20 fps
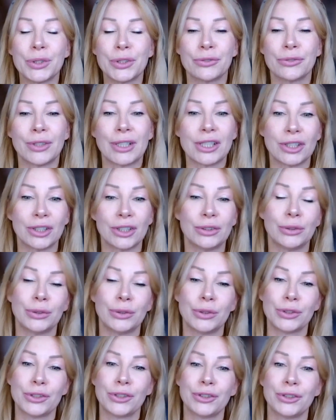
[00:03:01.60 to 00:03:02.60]
Which version
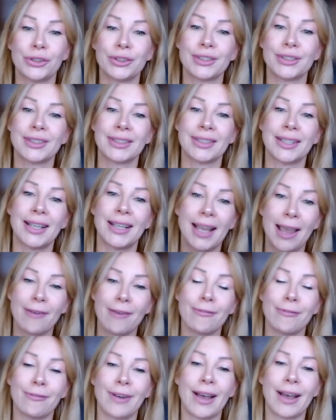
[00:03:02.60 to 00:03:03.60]
do you choose?
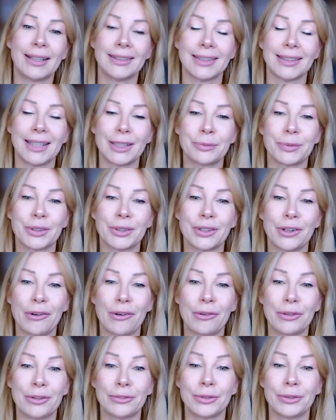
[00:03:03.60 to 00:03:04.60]
Have fun. Let me
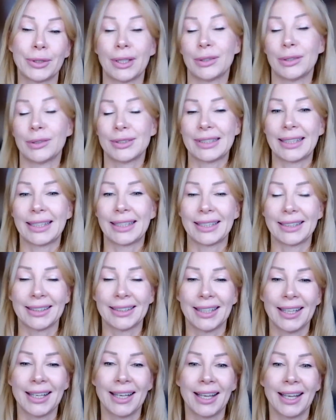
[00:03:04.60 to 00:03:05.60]
know if you are using
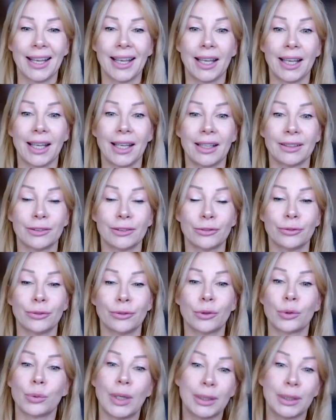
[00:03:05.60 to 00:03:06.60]
it and
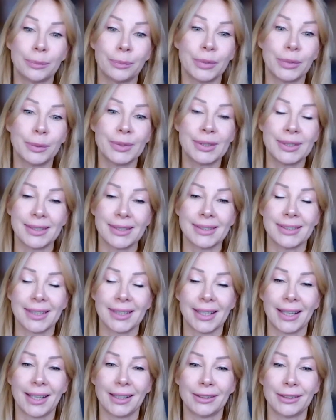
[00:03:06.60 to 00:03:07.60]
for what
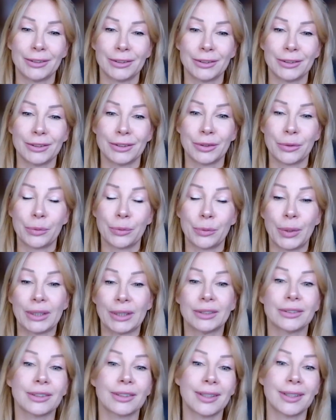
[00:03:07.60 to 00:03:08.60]
purposes, and
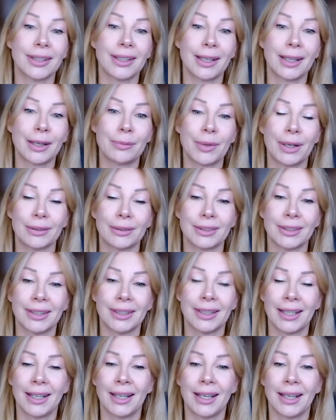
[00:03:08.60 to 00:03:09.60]
what do you think about
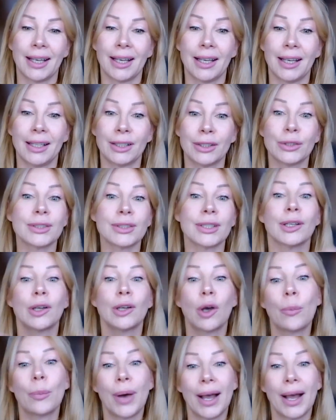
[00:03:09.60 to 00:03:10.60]
using
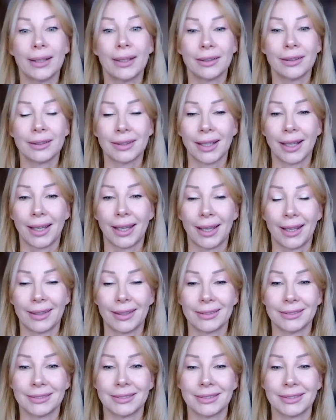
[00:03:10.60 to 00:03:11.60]
Copilot,
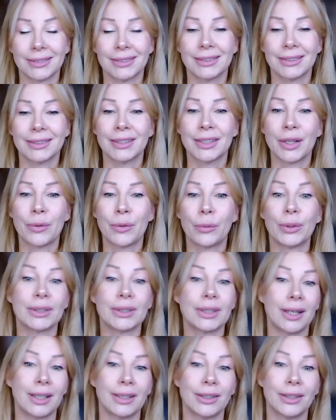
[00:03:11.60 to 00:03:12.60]
and
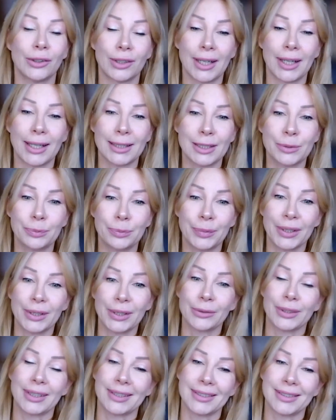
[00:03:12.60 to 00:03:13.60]
what are your
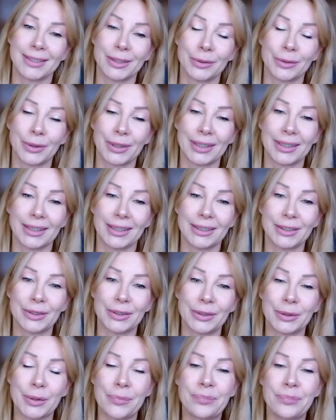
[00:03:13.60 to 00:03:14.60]
experience with that
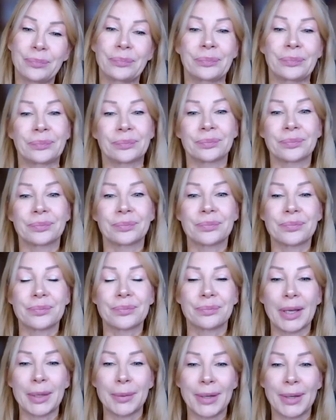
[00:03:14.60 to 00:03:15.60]
tool.
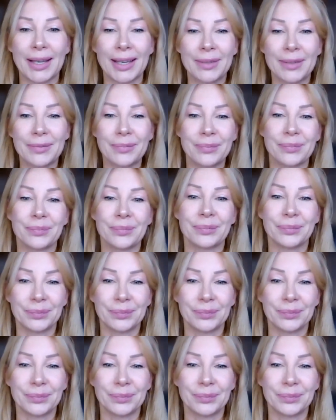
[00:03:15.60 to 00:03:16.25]
Bye-bye.